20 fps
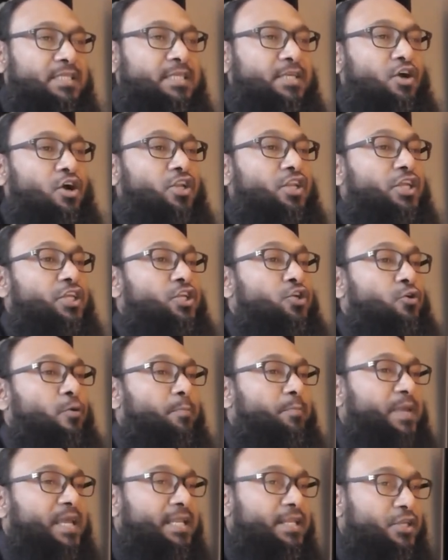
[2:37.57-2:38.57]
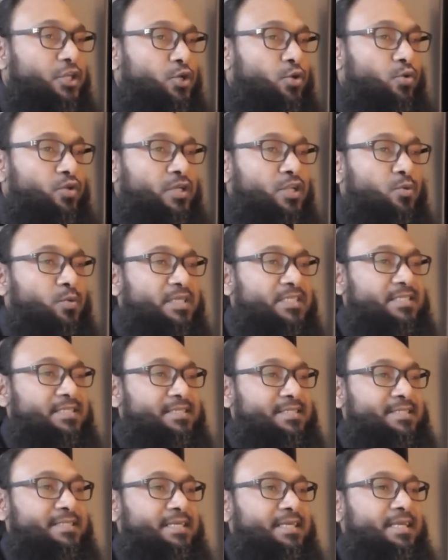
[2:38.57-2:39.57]
on the European Union, which is
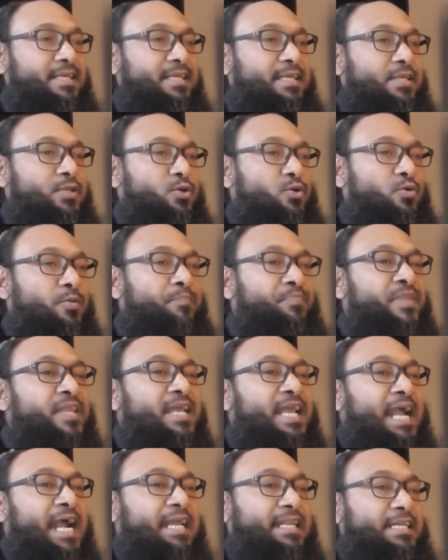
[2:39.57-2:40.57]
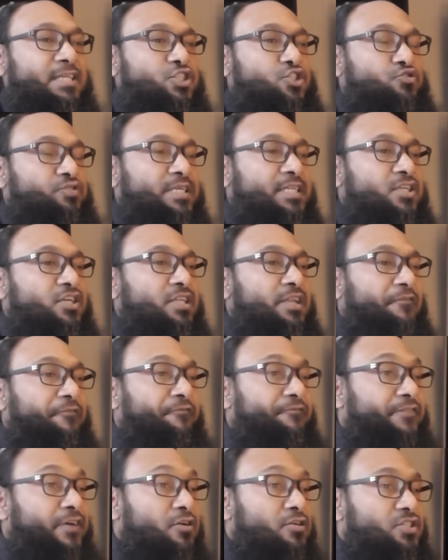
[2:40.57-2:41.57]
TEU, and the treaty on the
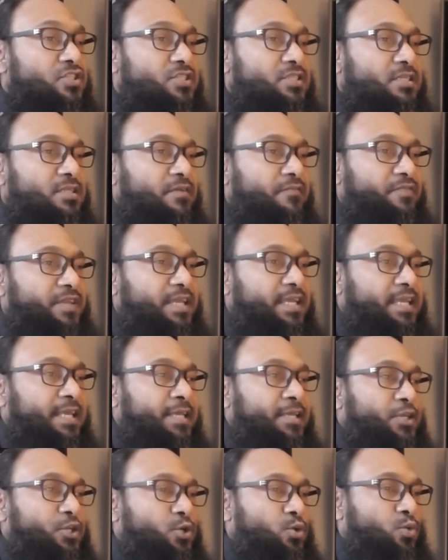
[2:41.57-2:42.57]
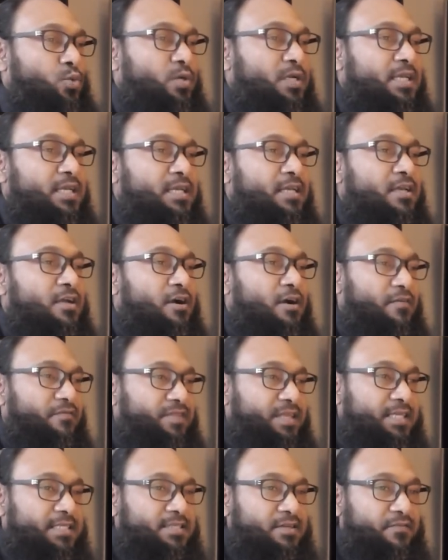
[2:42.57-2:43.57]
functioning of the EU, of
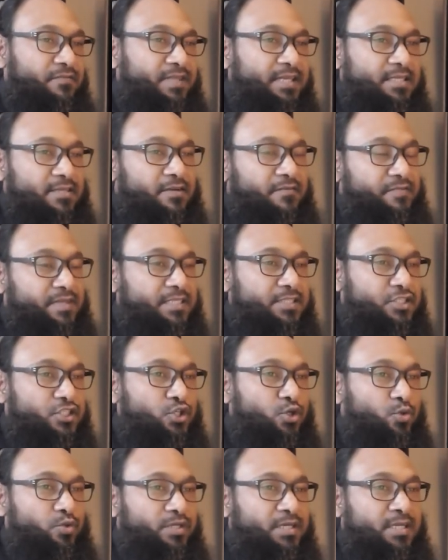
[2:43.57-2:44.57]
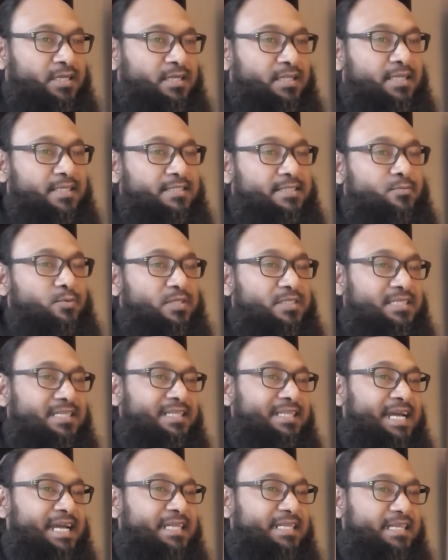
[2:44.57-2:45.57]
this union, and this was in
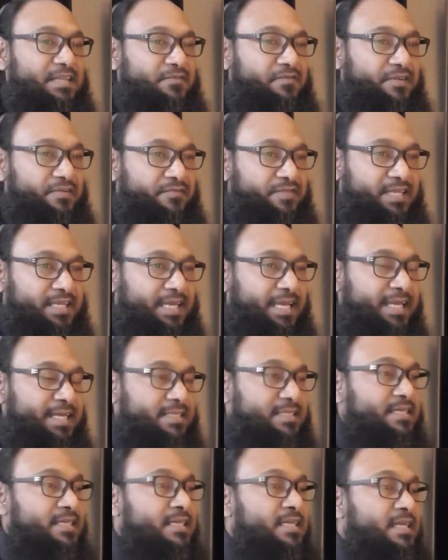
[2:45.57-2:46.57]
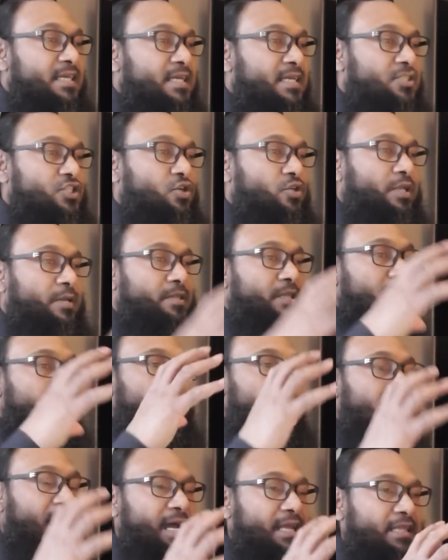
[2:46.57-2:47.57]
1958. So
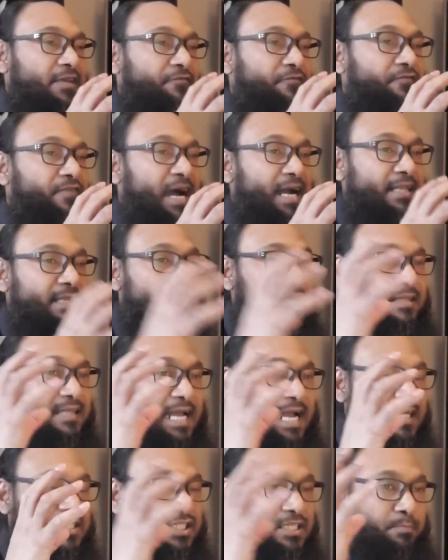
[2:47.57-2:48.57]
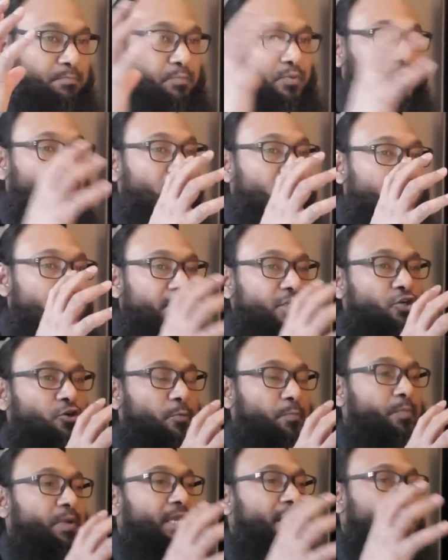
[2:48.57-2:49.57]
the factor that actually brought the
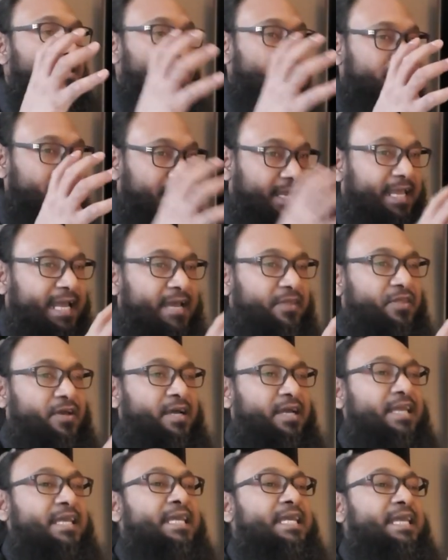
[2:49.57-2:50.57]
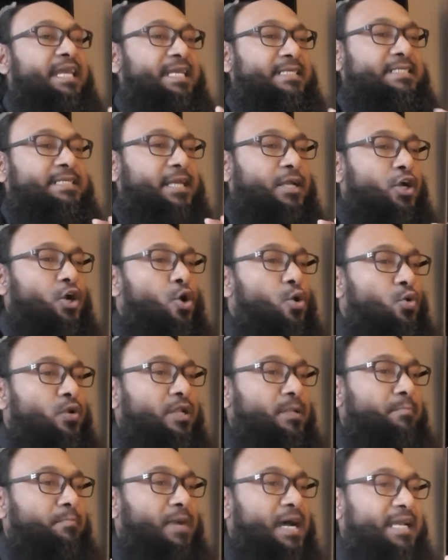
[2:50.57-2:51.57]
European Union together is the coal
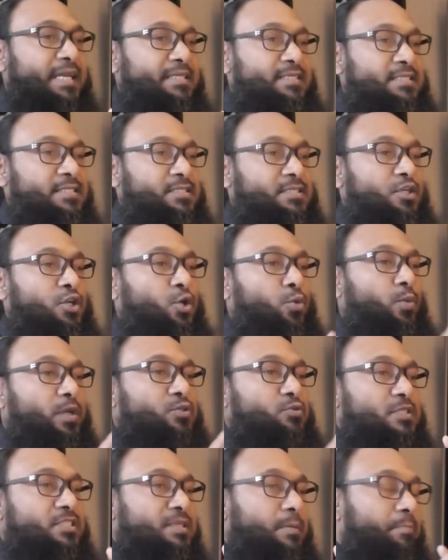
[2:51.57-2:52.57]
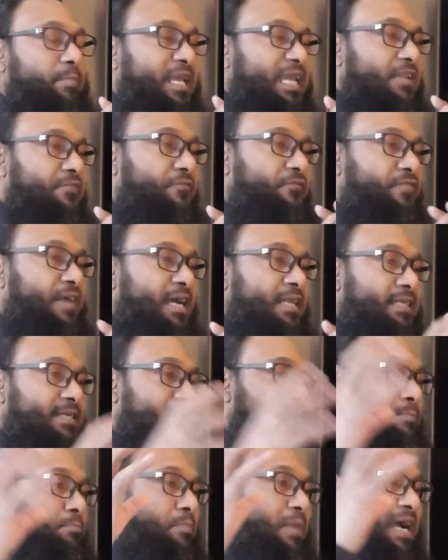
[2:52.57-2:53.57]
and mines, which was the main factor
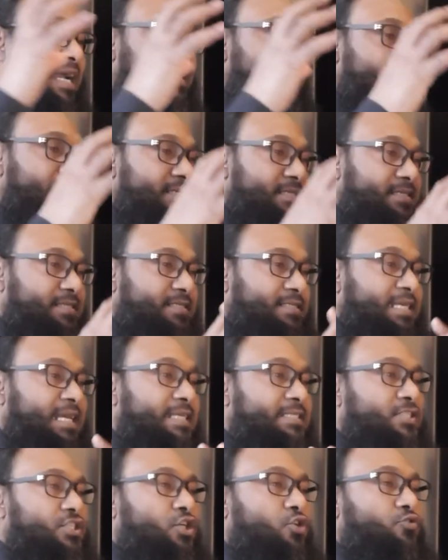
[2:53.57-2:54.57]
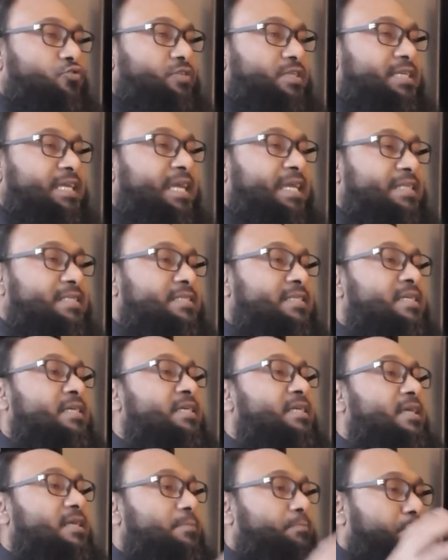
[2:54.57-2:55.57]
that binds these states to create
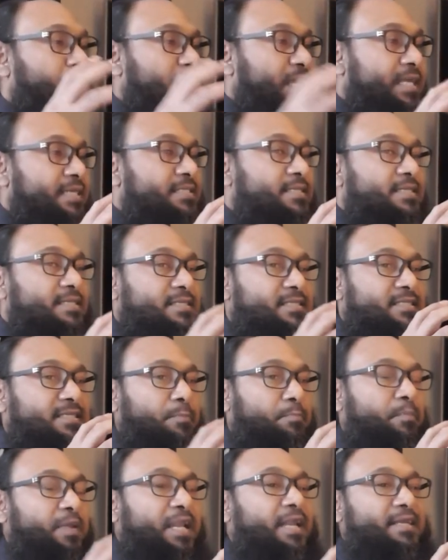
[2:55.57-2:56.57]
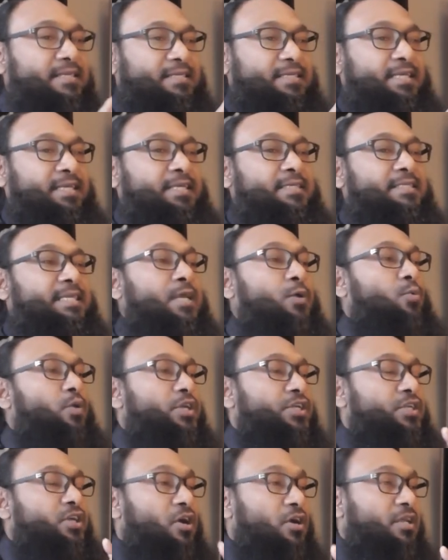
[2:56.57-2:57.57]
peace and stability. They were
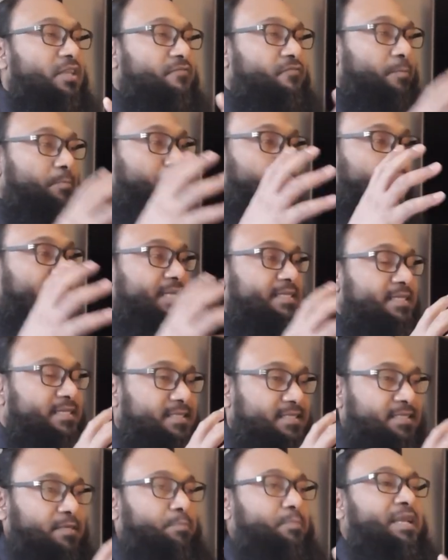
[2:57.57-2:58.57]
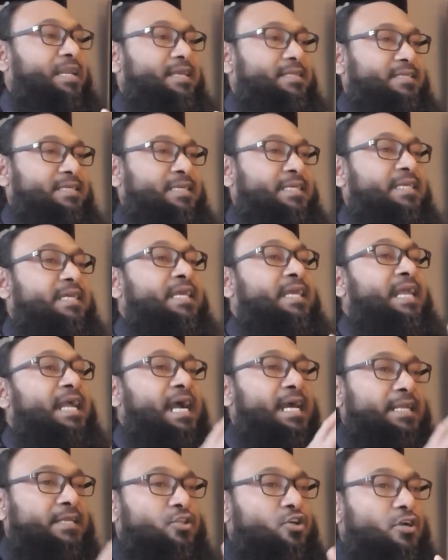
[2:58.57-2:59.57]
yearning for peace and stability.
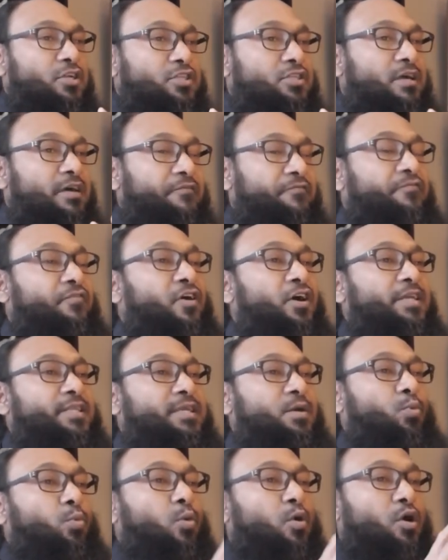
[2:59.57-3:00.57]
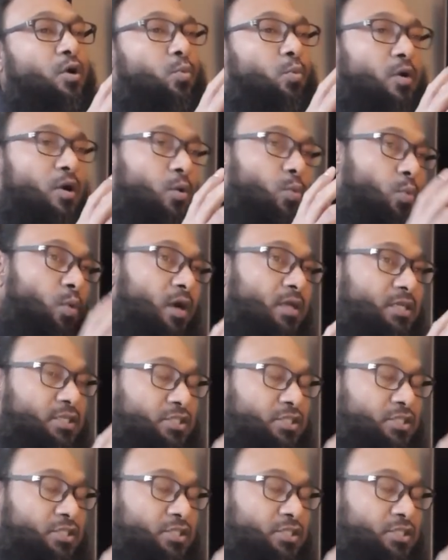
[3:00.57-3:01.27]
And in order to avoid the World War One